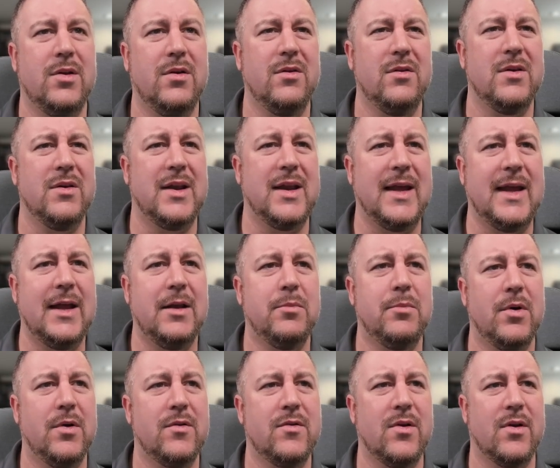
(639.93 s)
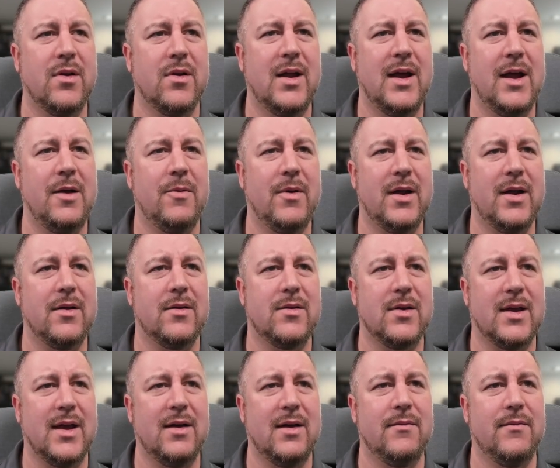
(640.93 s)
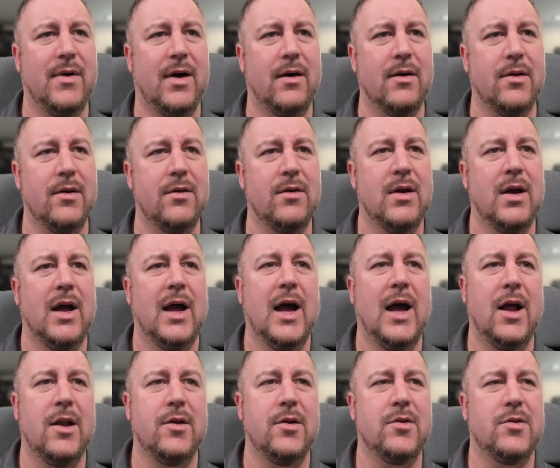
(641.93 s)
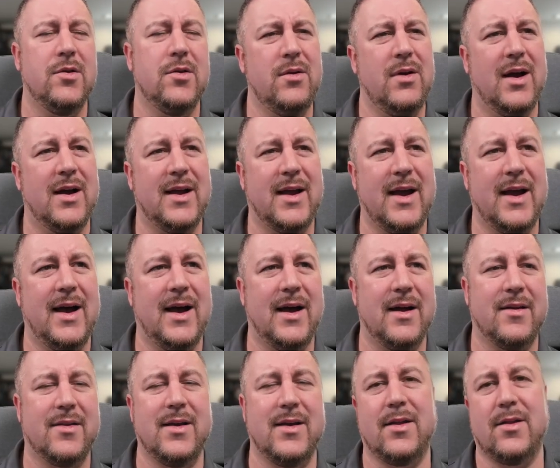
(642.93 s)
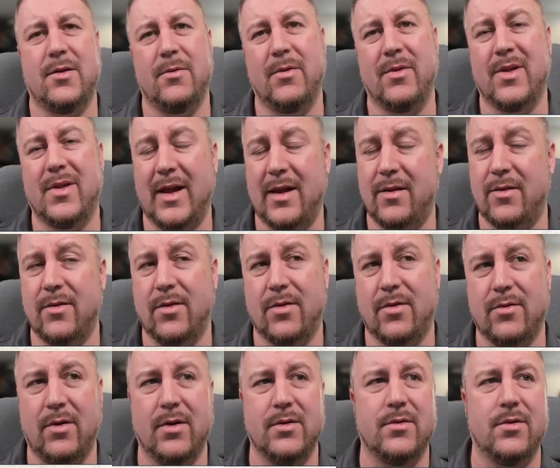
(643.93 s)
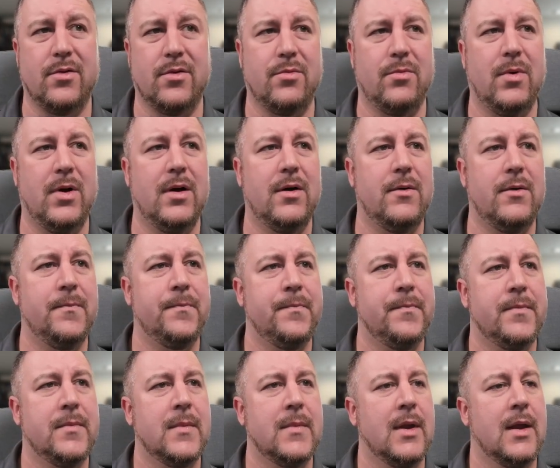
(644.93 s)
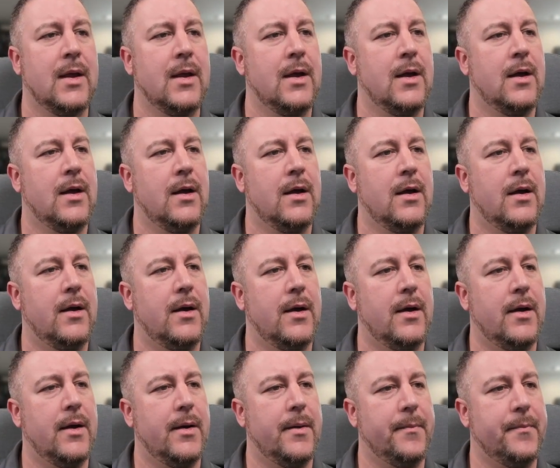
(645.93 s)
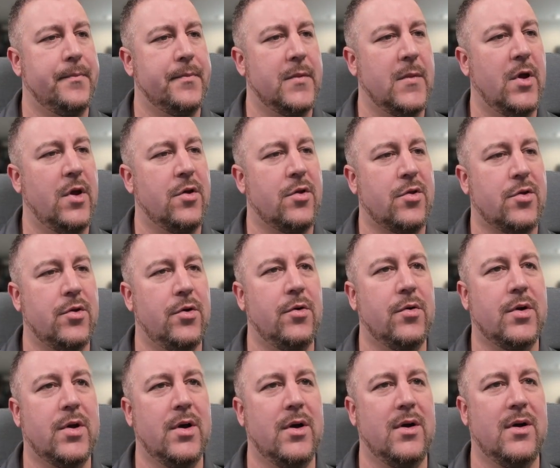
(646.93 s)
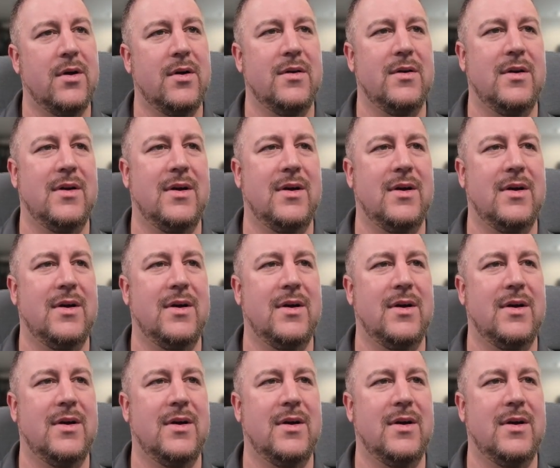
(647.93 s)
you don't need much on an A-Wing to get value, and you do get access to a sensor slot as well. Ahsoka,